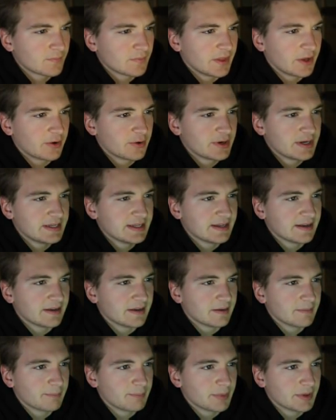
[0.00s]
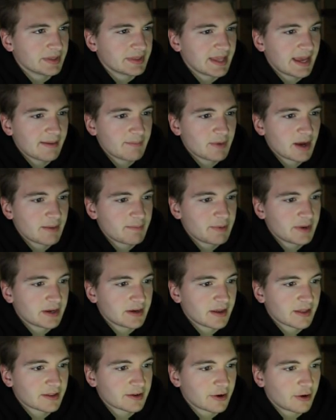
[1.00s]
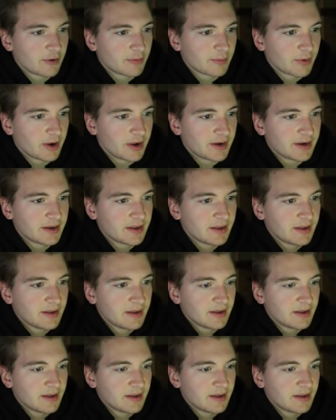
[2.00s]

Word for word: No, he didn't. But that might be another home run.